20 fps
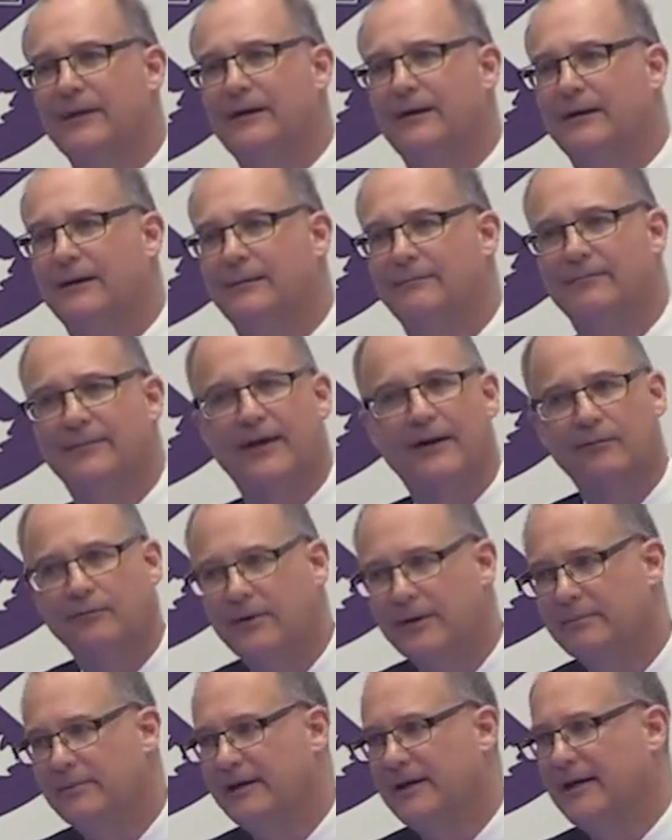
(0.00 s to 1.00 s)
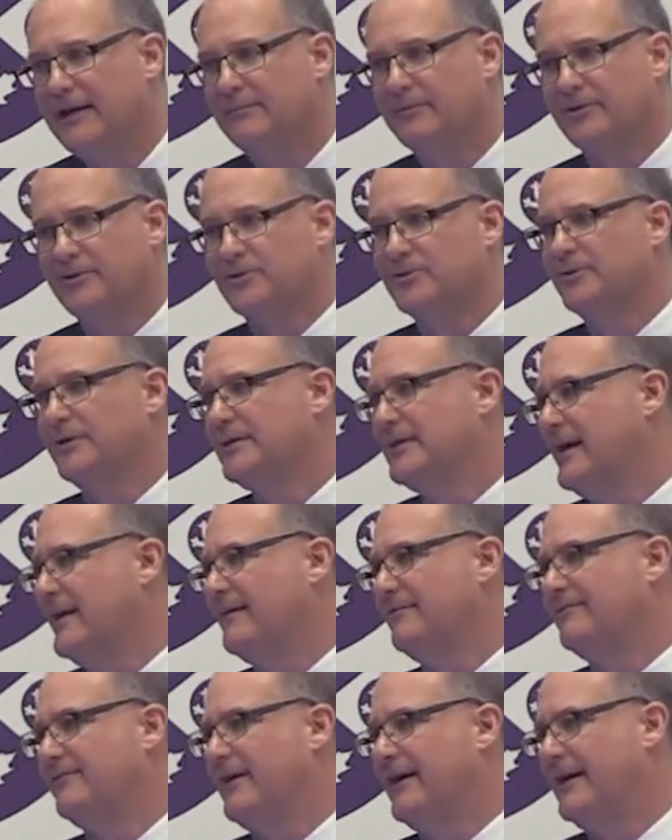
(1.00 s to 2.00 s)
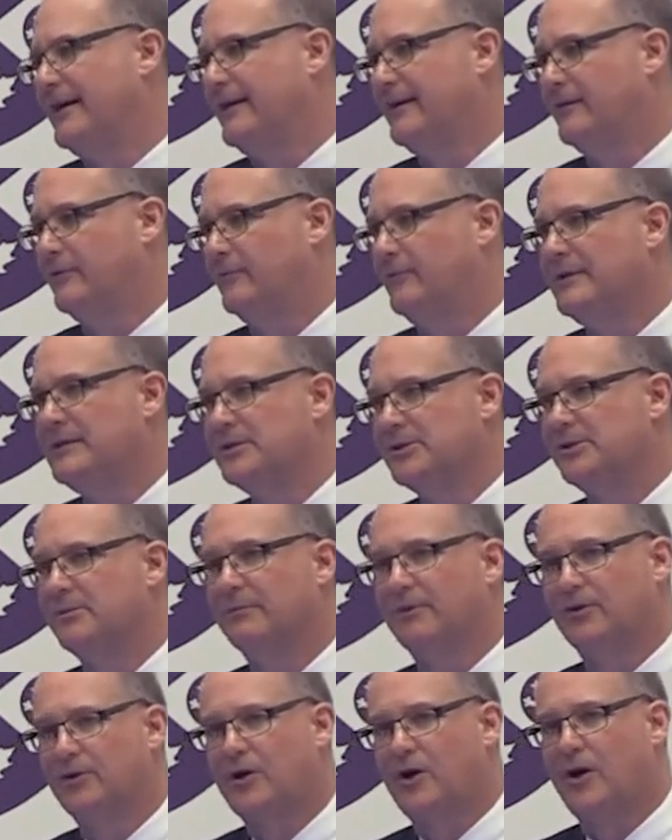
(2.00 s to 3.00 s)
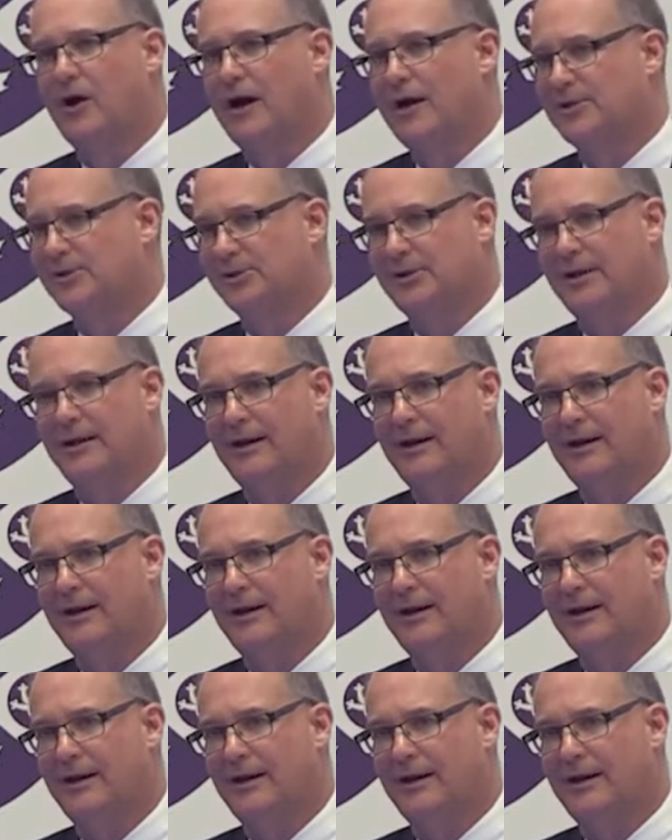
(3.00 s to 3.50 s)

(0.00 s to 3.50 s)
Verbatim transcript: Um, that we've been able to identify at a reasonable cost.